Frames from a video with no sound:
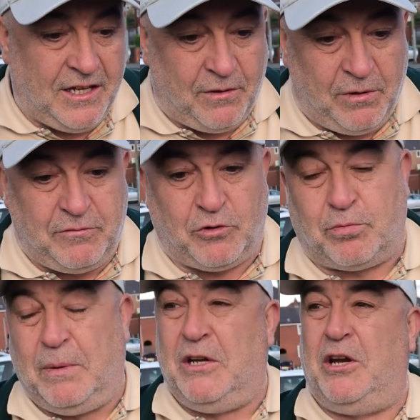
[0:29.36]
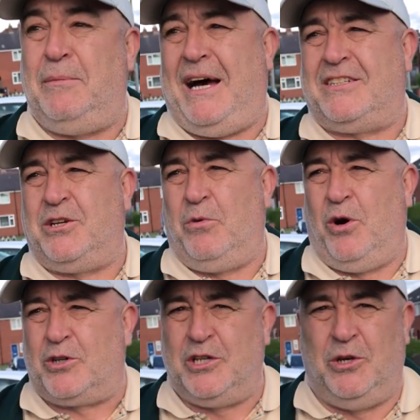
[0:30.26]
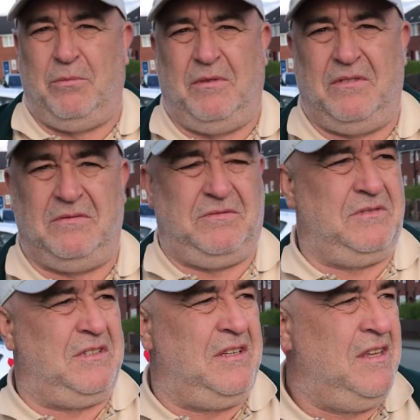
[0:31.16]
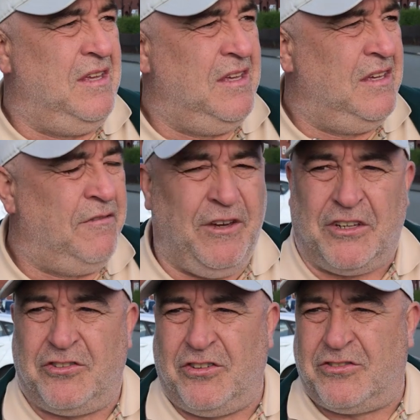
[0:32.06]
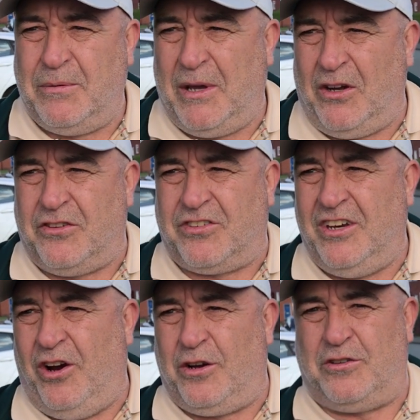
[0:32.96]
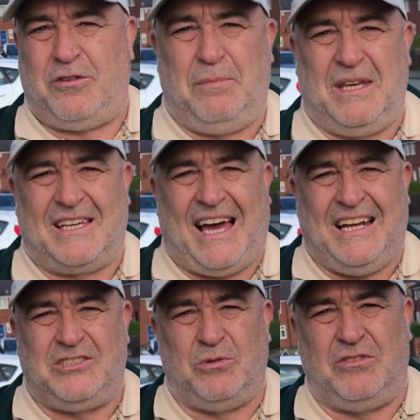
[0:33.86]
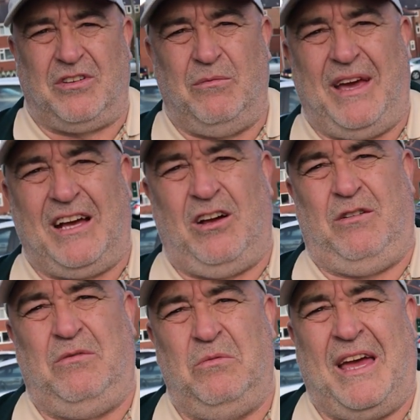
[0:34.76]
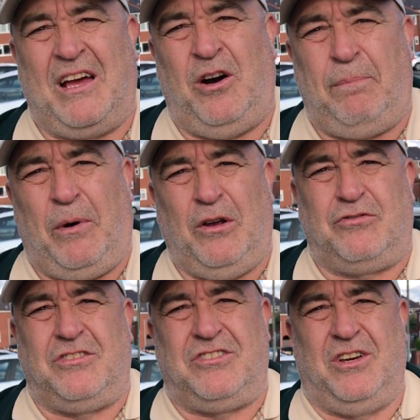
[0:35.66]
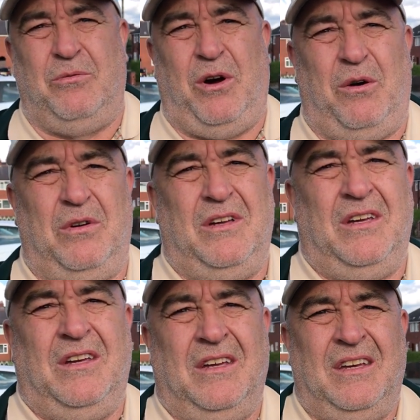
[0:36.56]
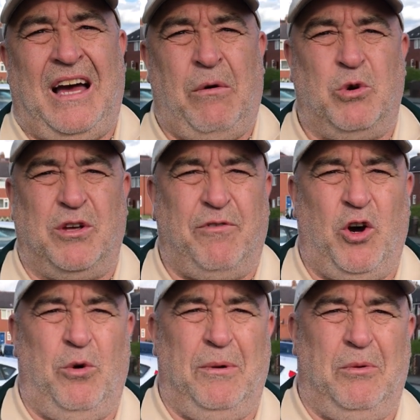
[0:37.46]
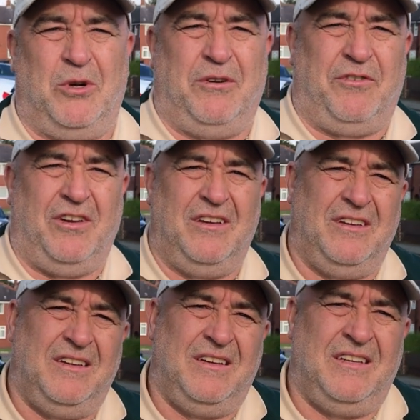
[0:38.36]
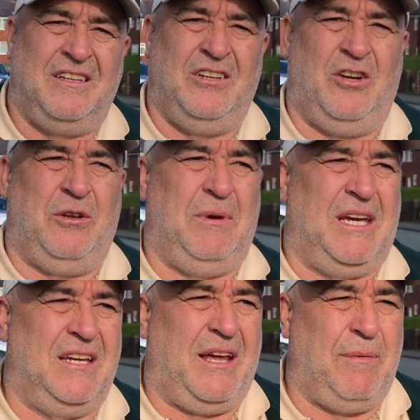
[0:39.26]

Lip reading: And we've just been on about it, walking up. Fixtures, to be honest, in August have been kind to us, and we ain't got points to turn what I would have hoped we would have. You know what I mean?